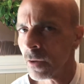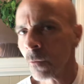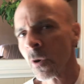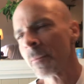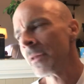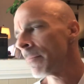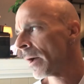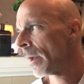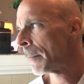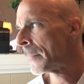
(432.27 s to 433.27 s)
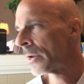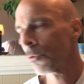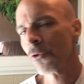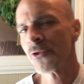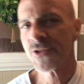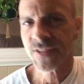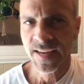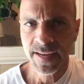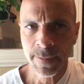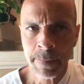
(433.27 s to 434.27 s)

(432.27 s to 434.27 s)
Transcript: What I mean by mineral sink,